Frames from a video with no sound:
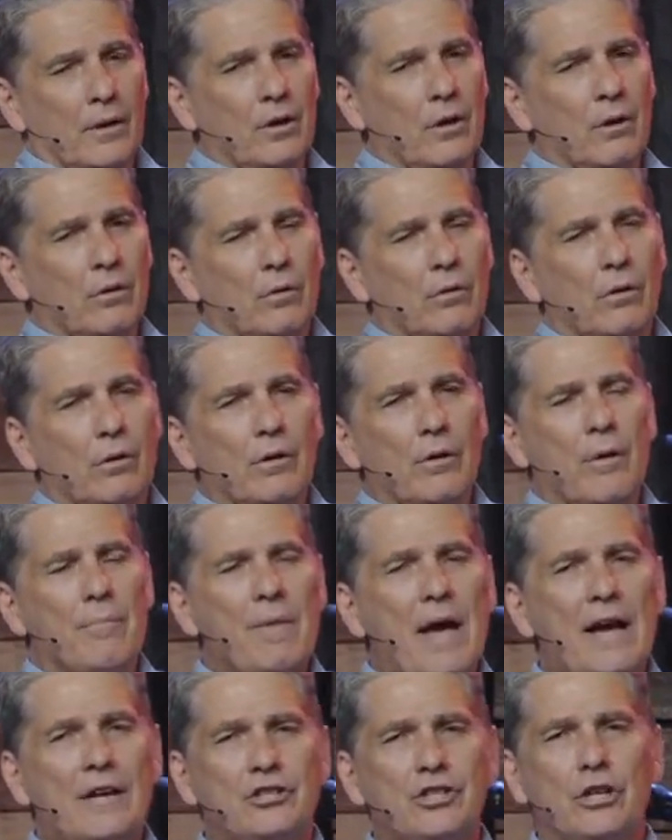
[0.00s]
You know,
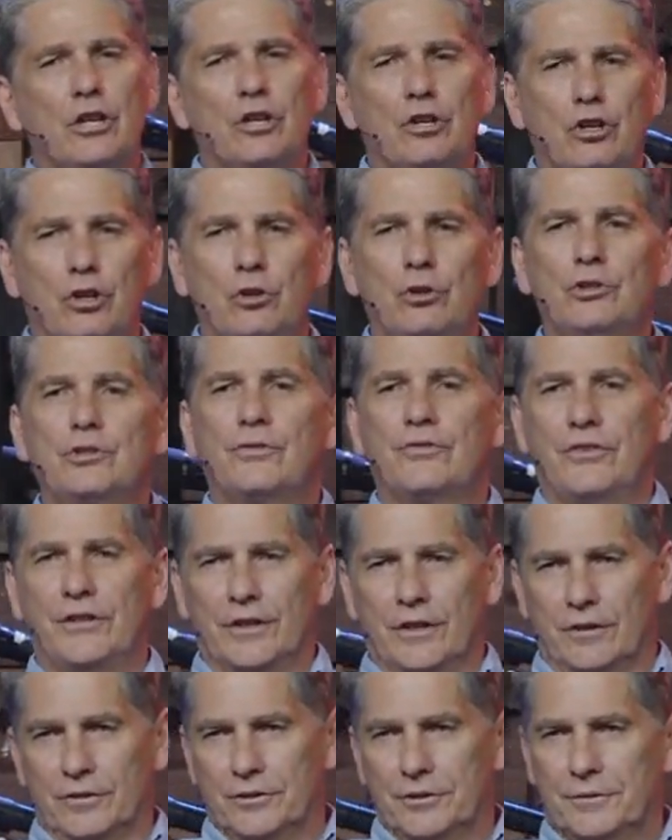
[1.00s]
imagine a huge
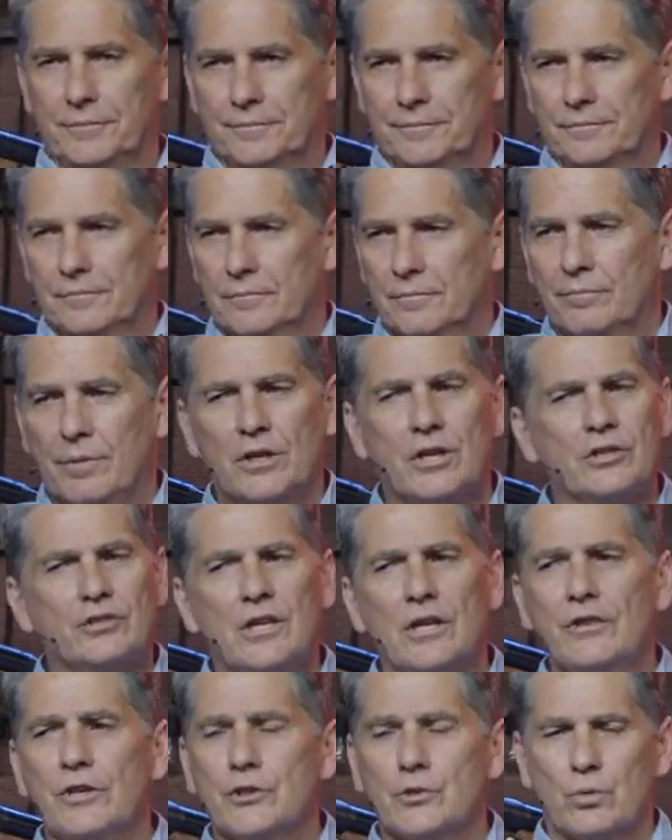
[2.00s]
field,
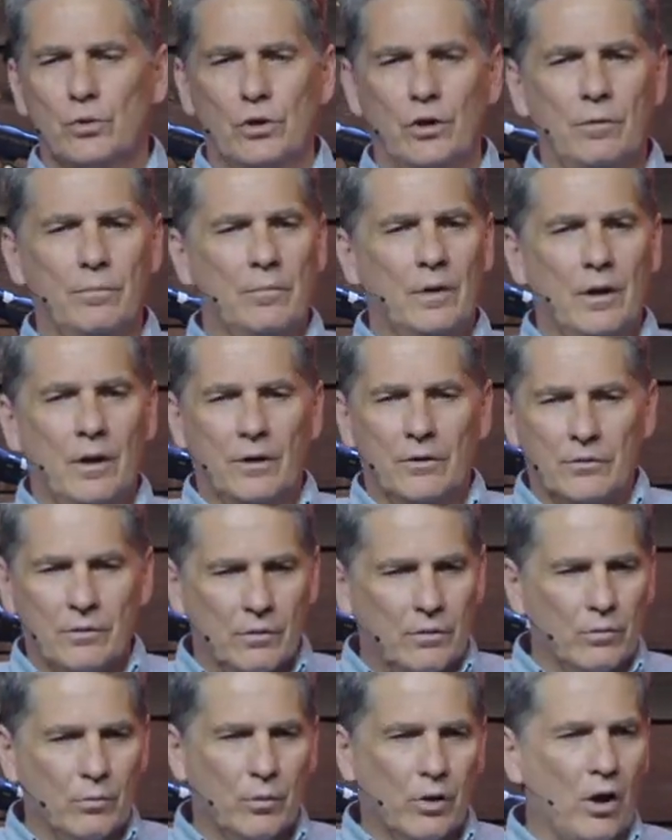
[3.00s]
because in this room,
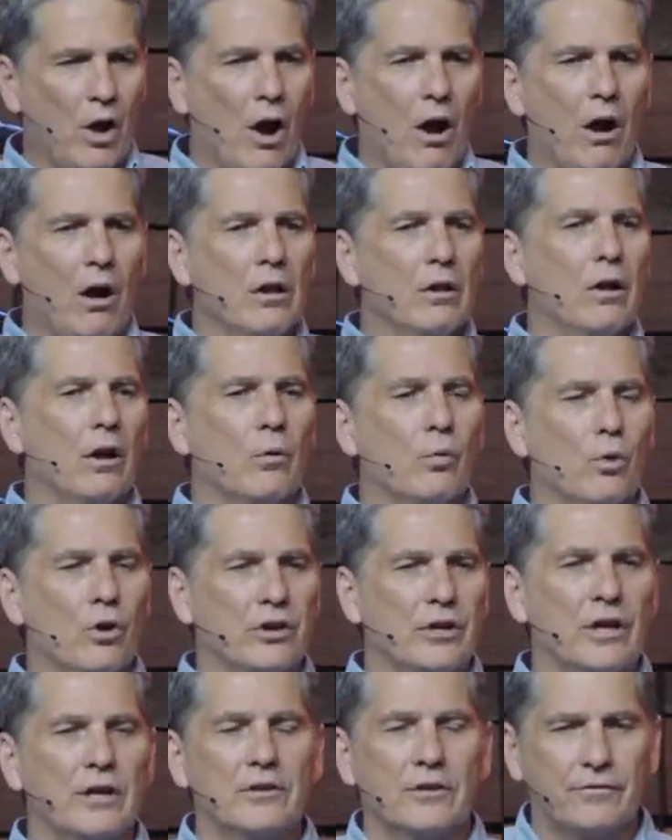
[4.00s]
we all are
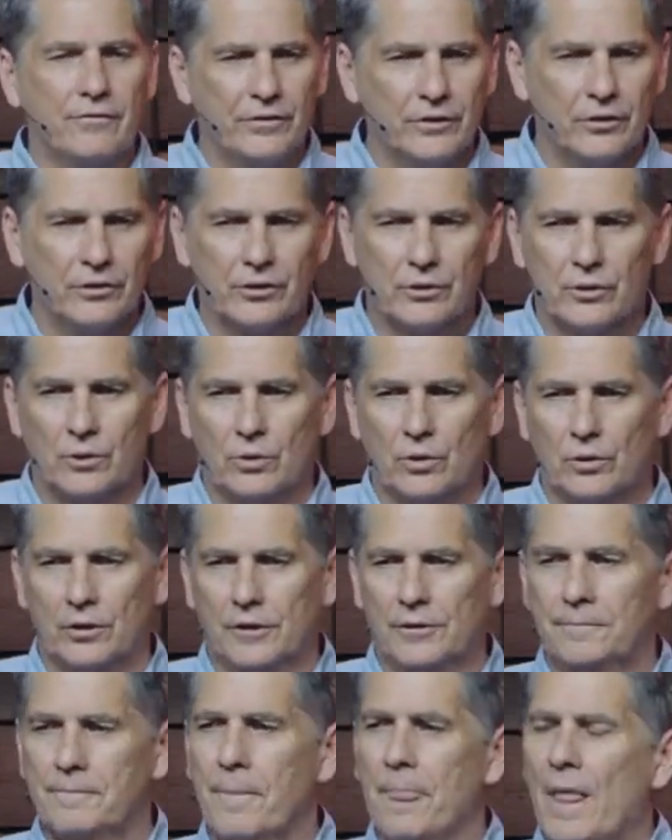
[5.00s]
working the field of the
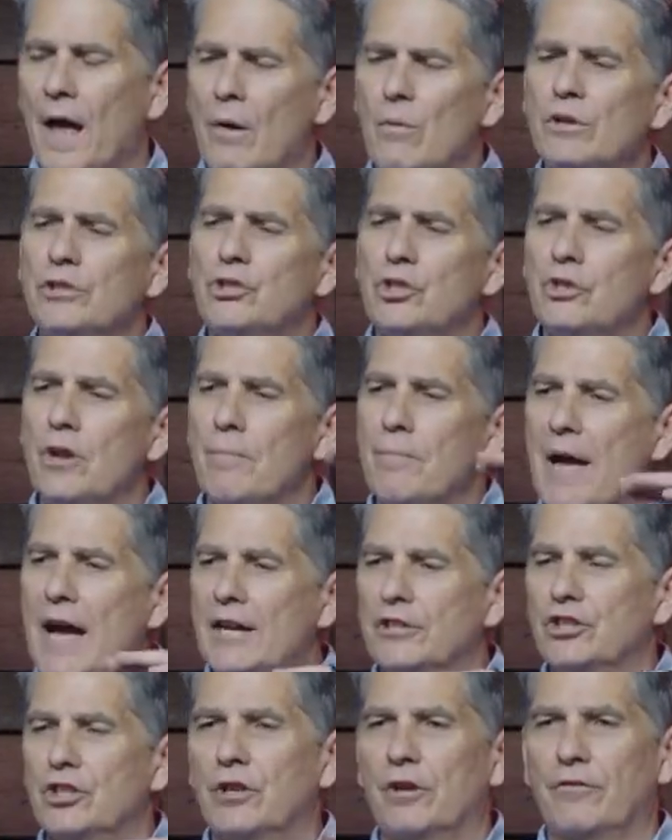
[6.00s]
Lord. I want you to
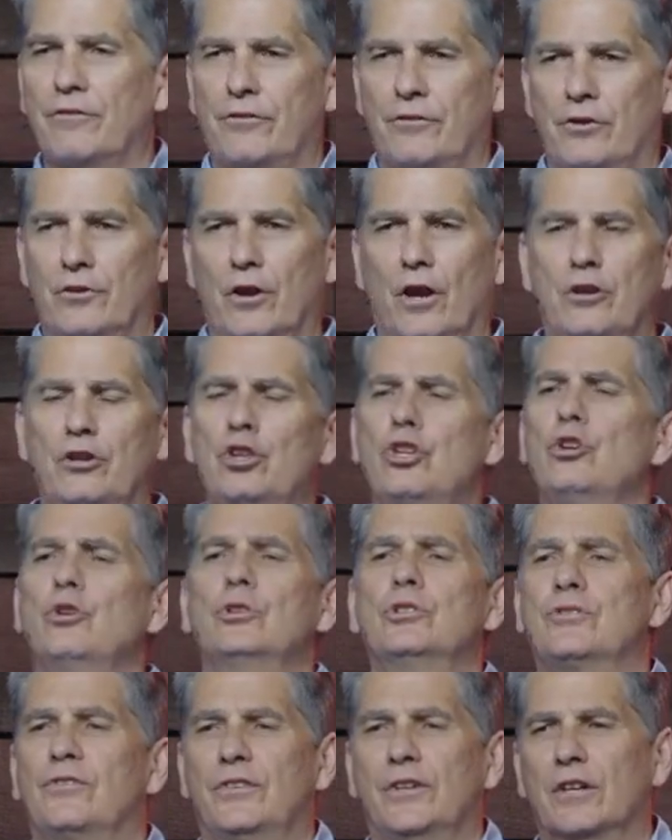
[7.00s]
imagine a, a
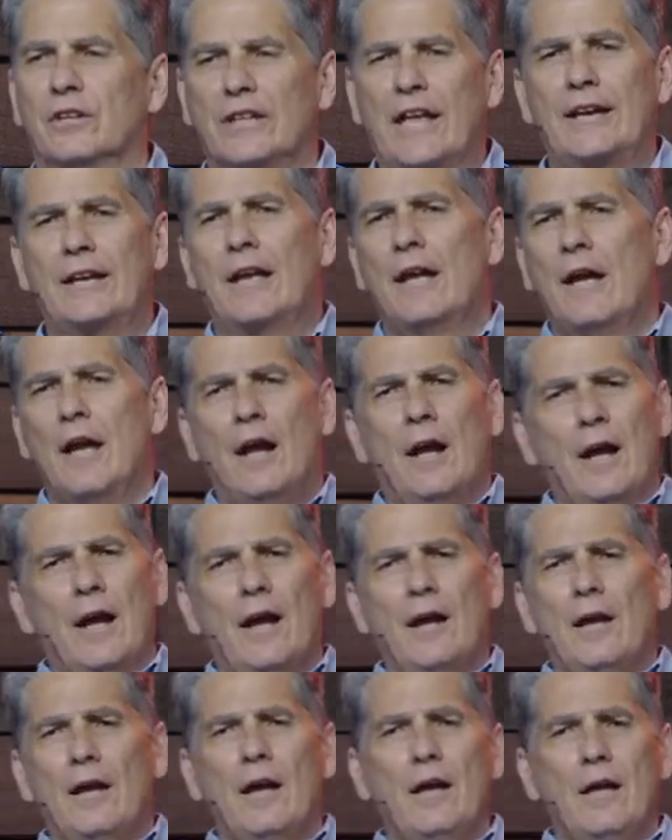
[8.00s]
huge field, like
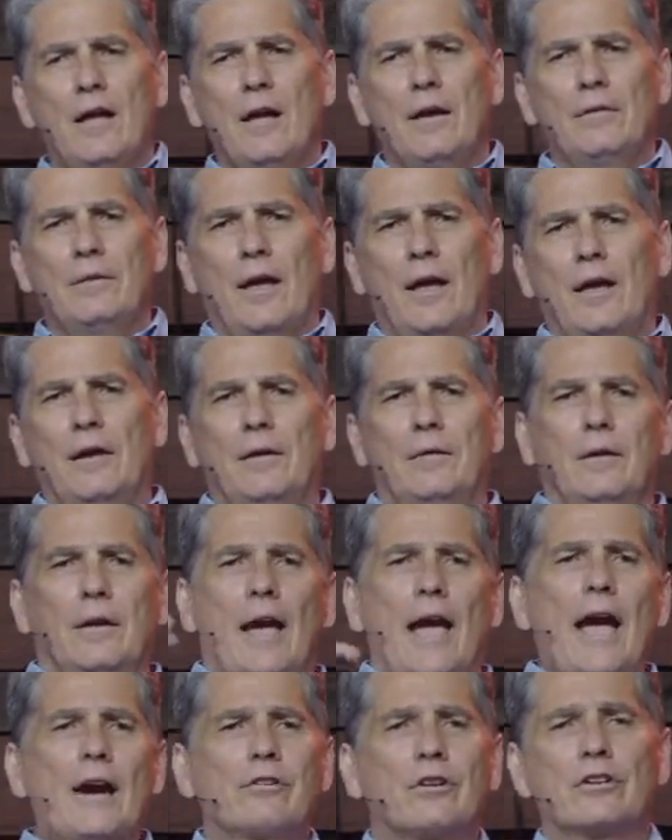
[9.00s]
a, a, a
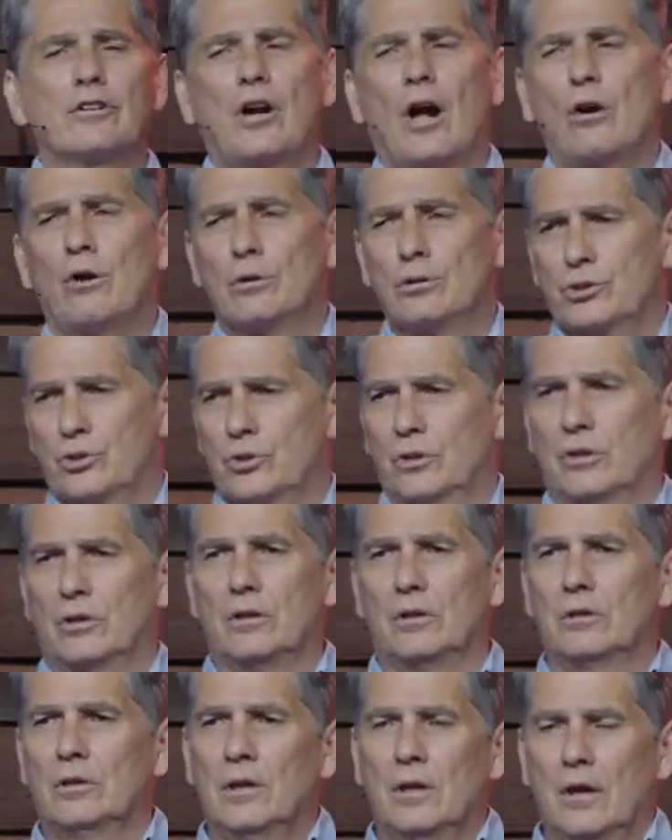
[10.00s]

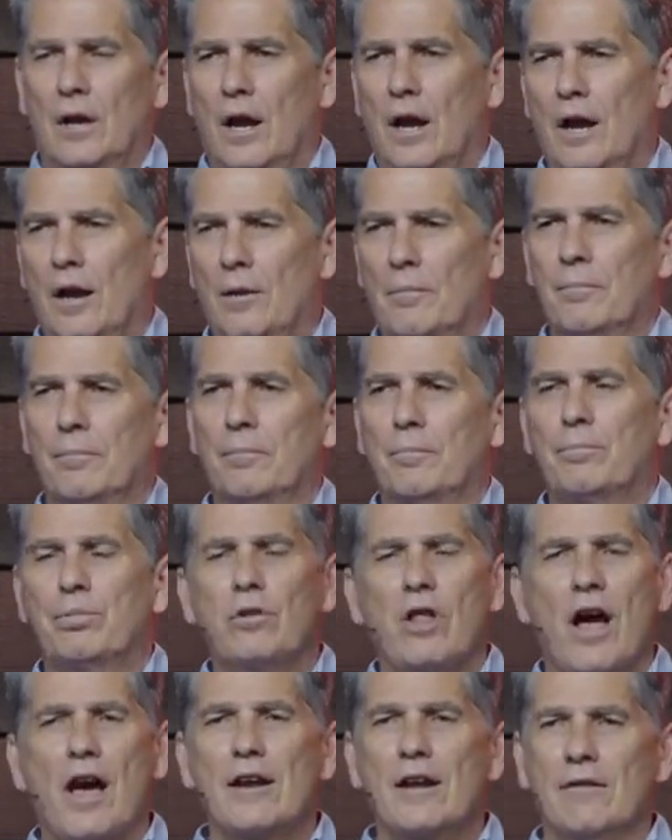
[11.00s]
agricultural um,
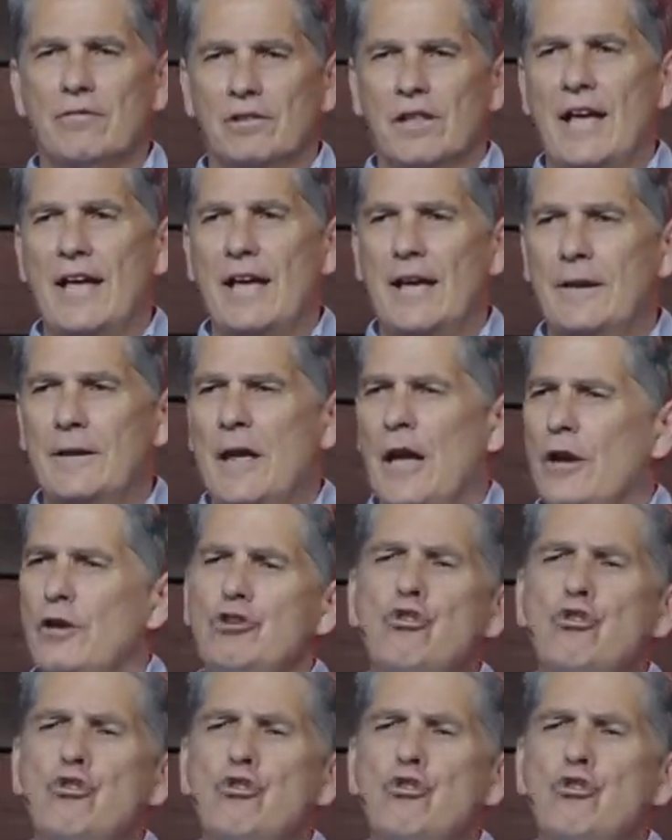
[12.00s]
plot of land.